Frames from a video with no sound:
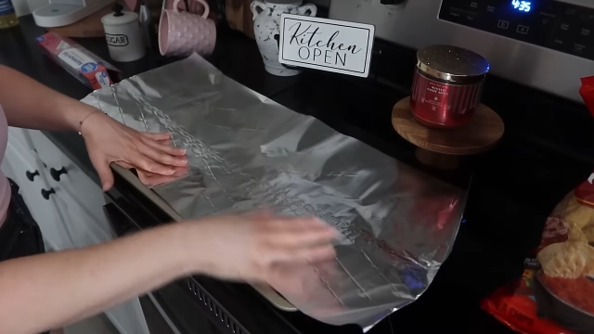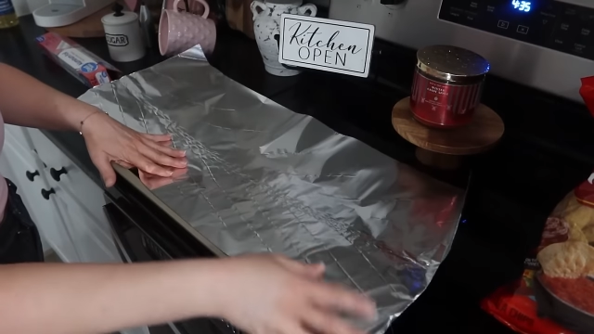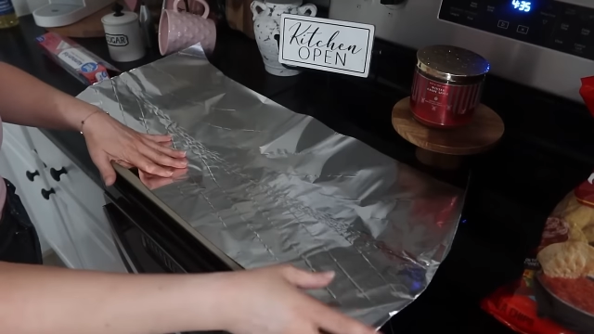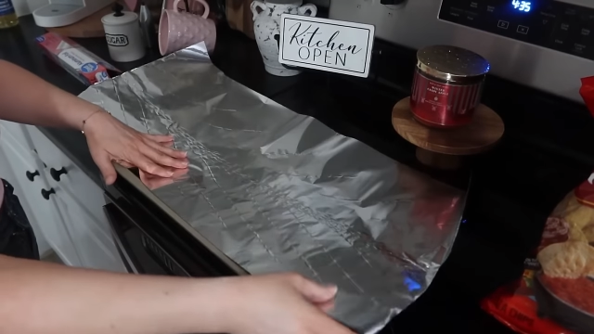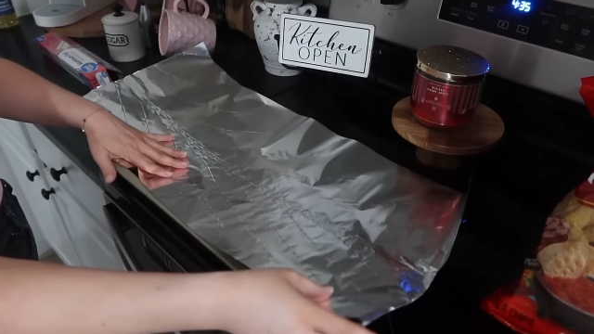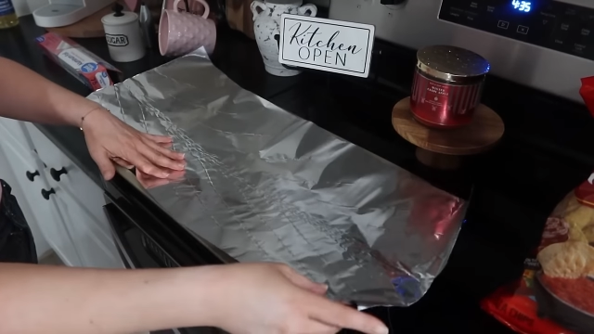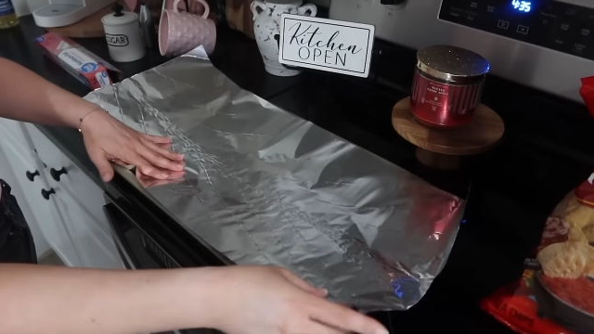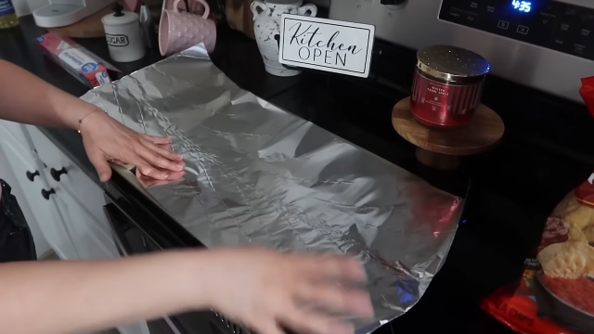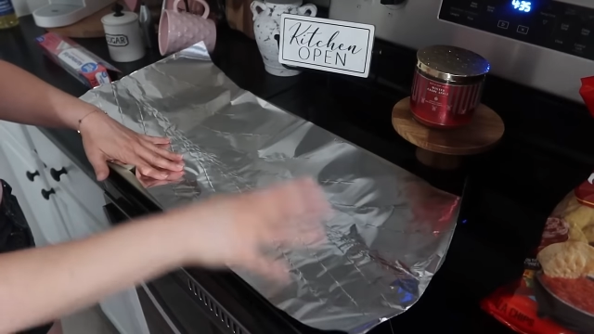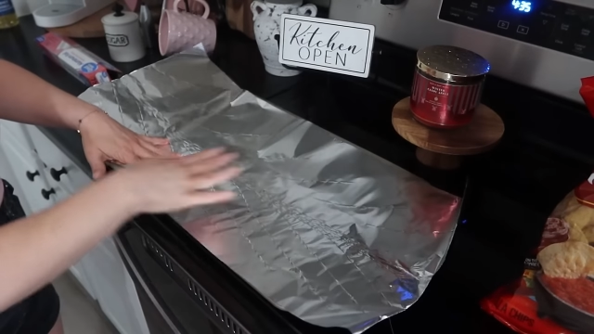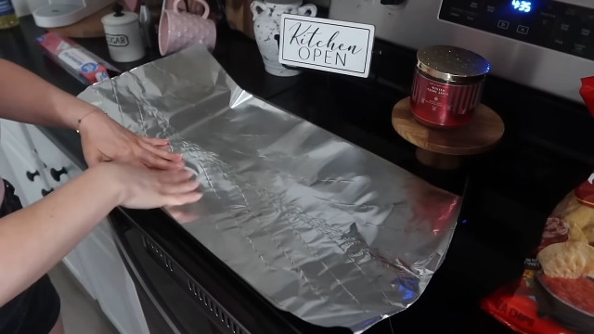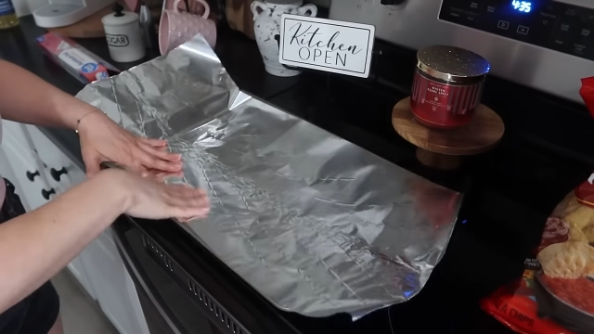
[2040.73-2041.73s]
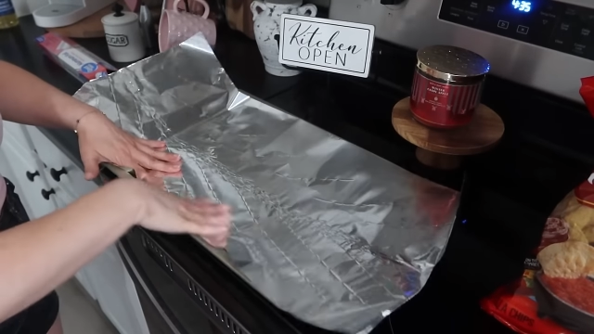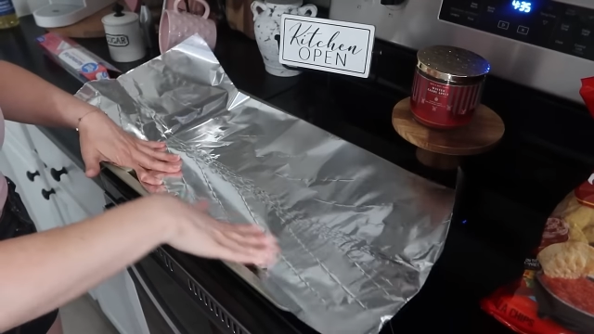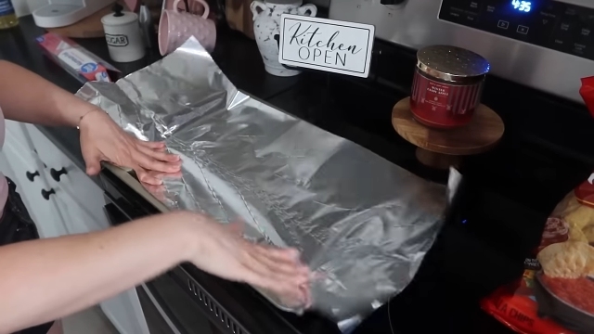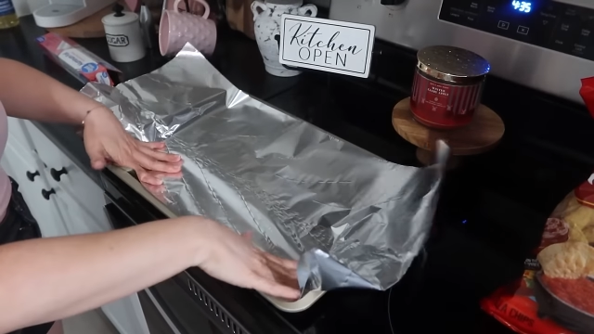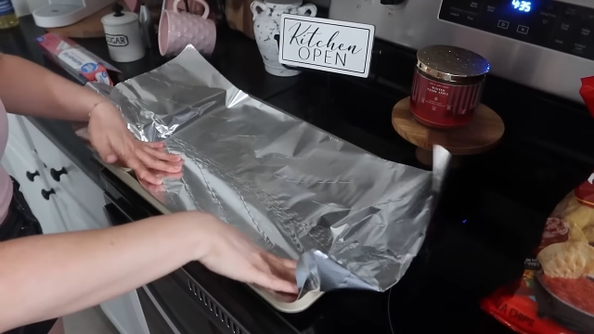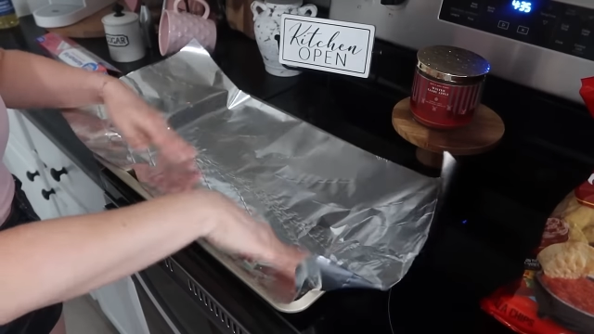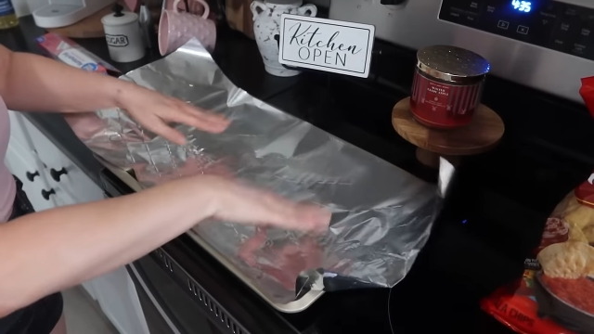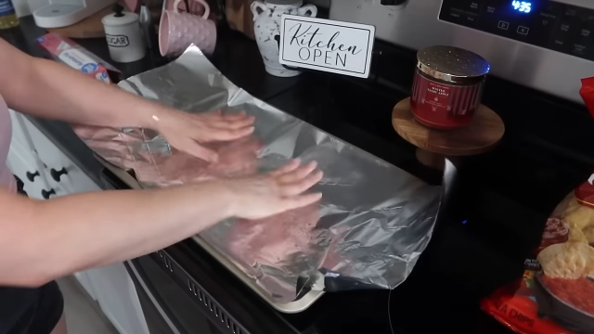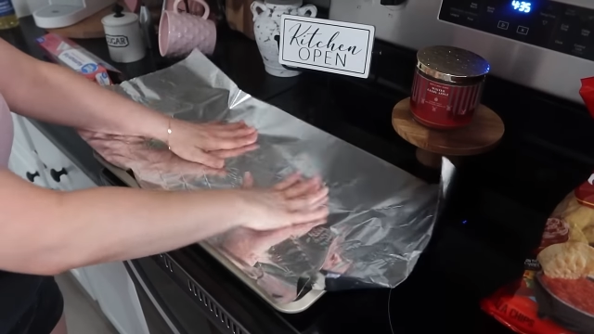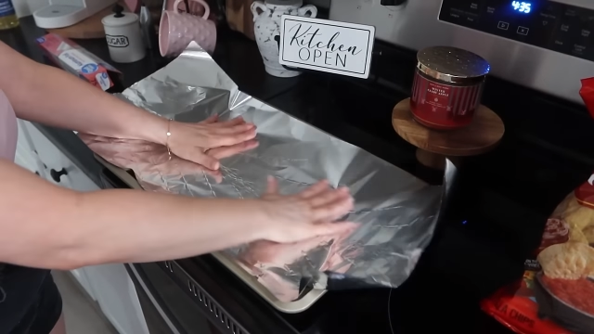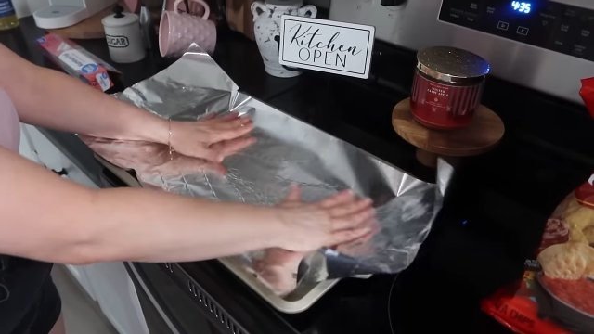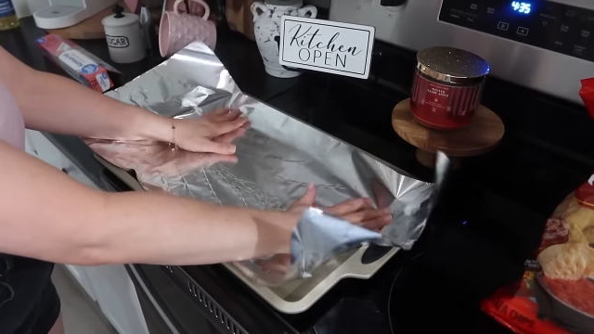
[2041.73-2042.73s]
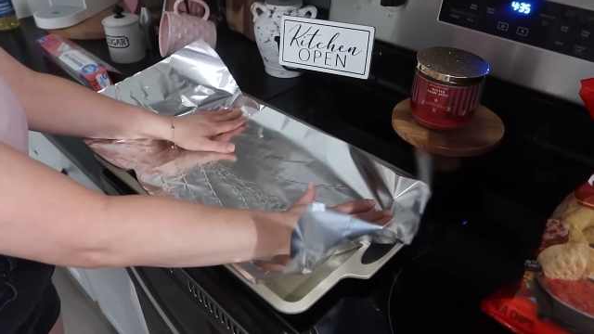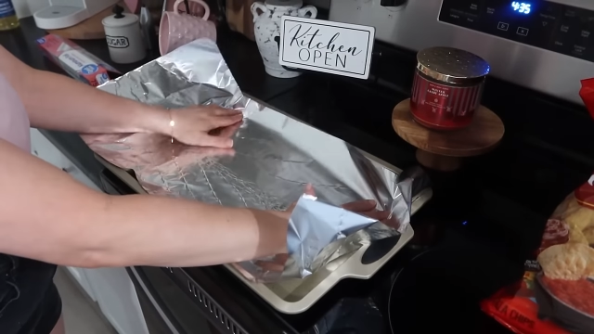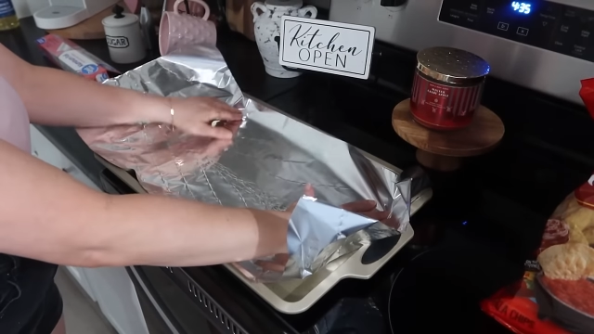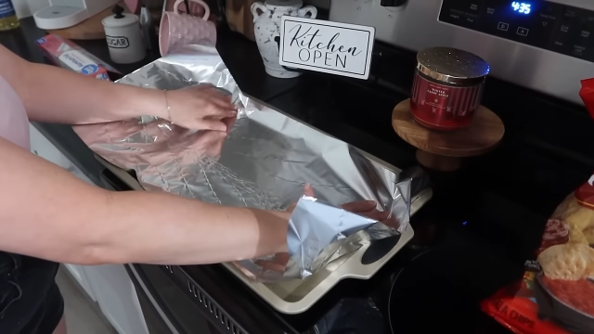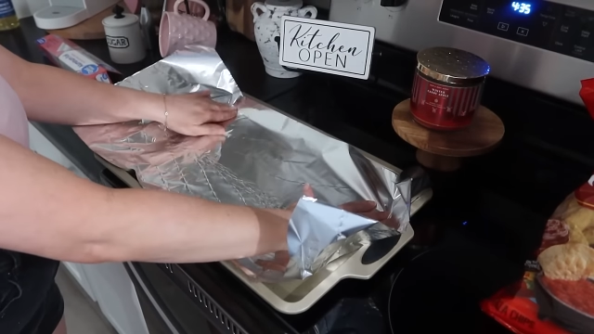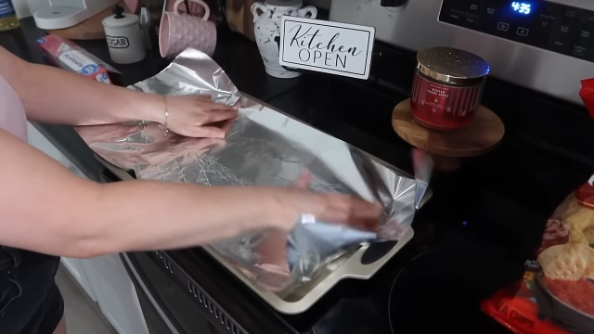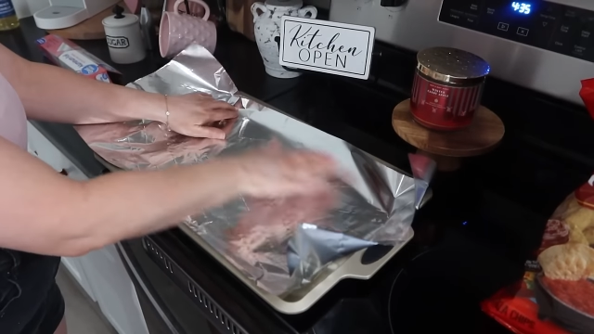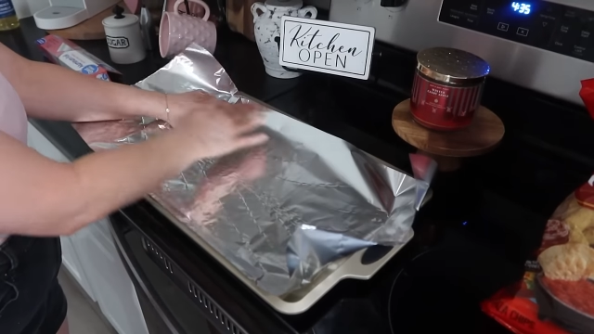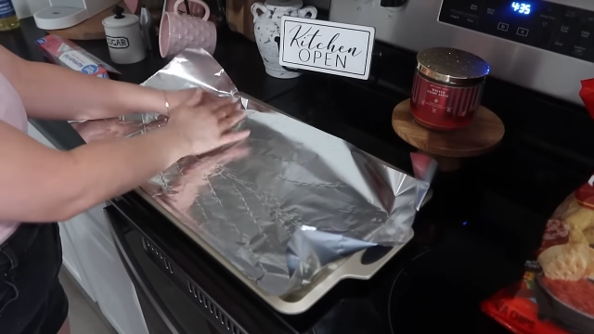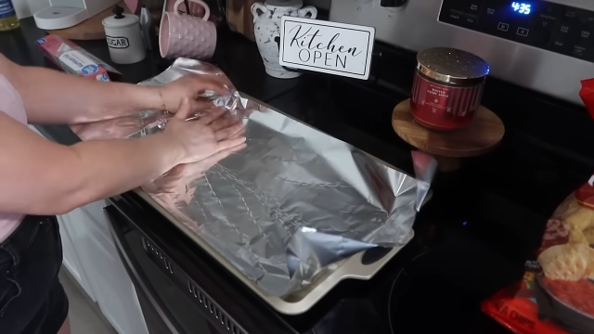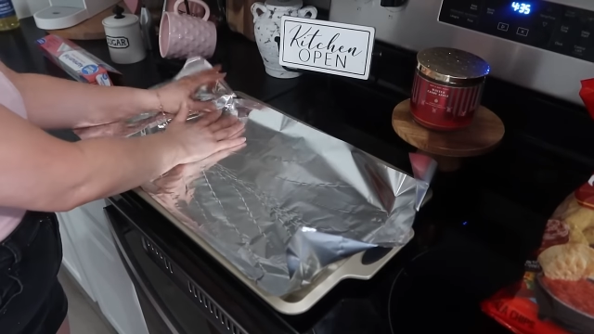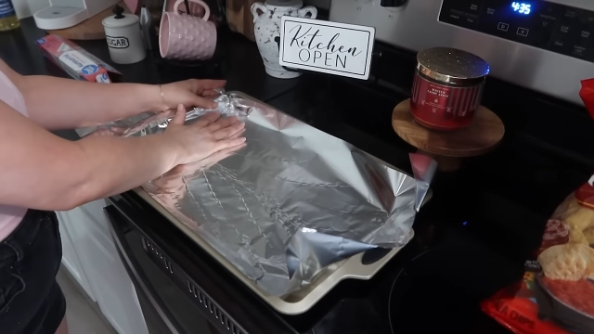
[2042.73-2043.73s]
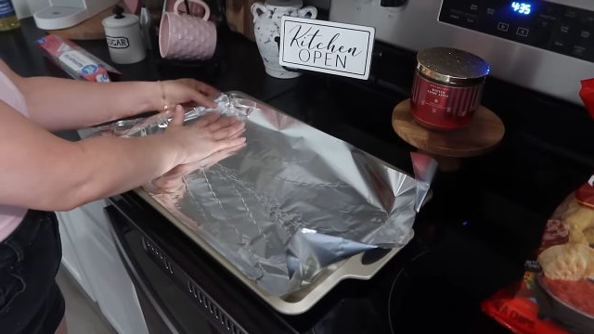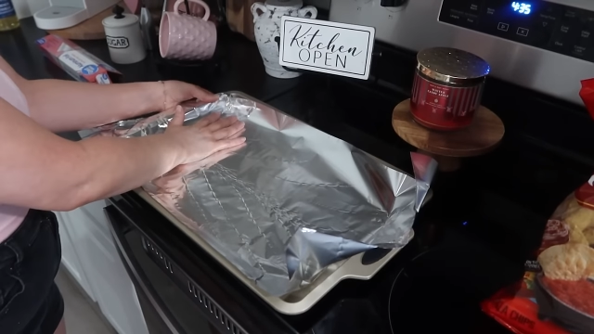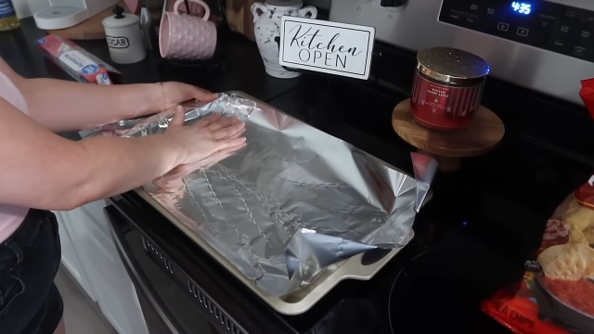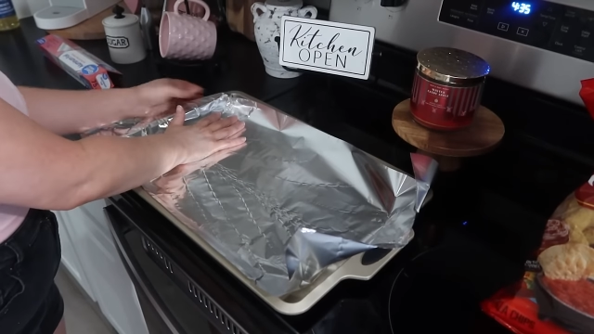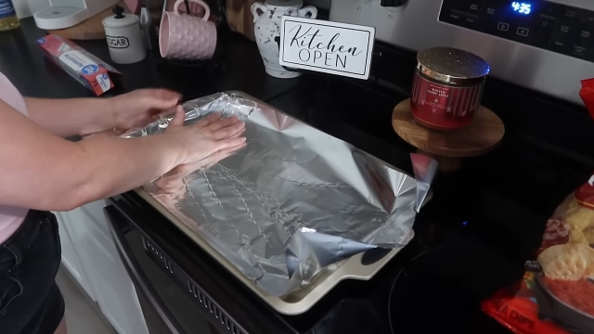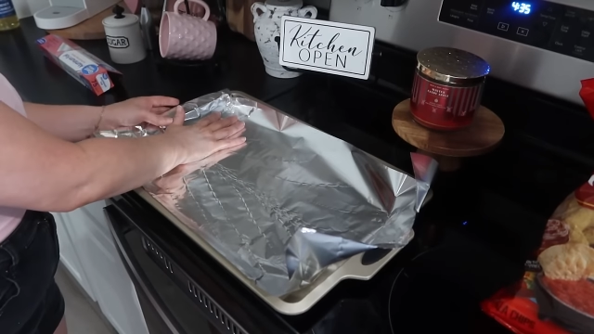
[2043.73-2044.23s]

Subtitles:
Nobody's mouth can be seen.